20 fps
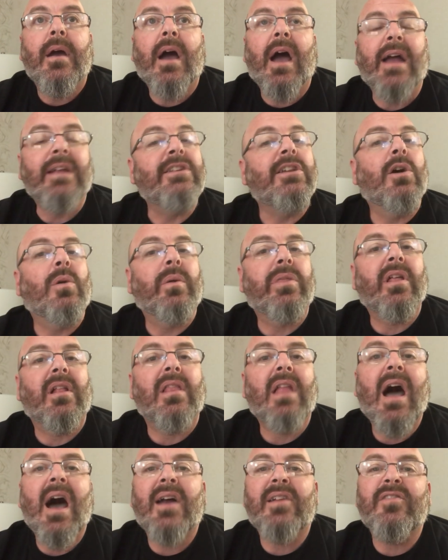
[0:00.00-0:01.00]
I deal with a
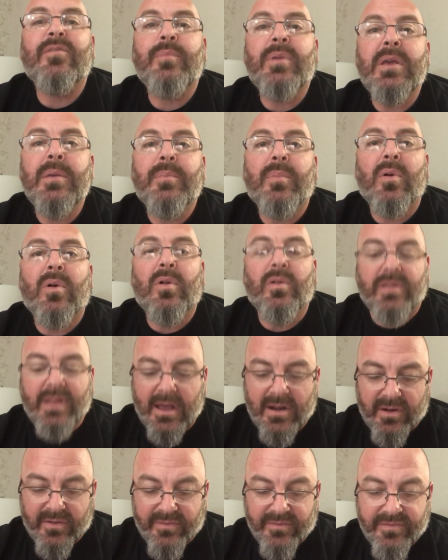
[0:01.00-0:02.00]
lot of people
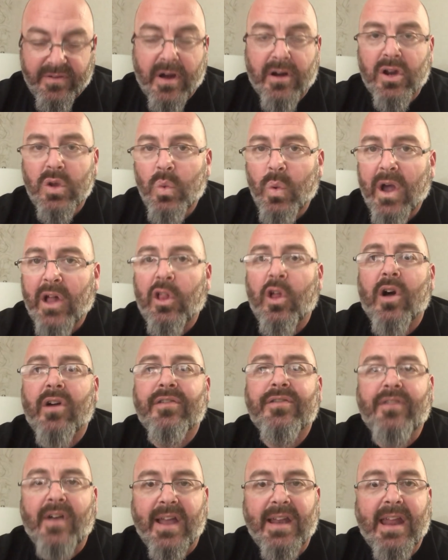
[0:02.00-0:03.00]
that are very well
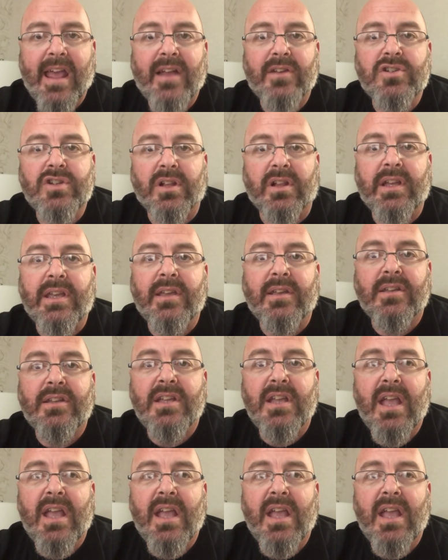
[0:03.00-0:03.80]
off financially.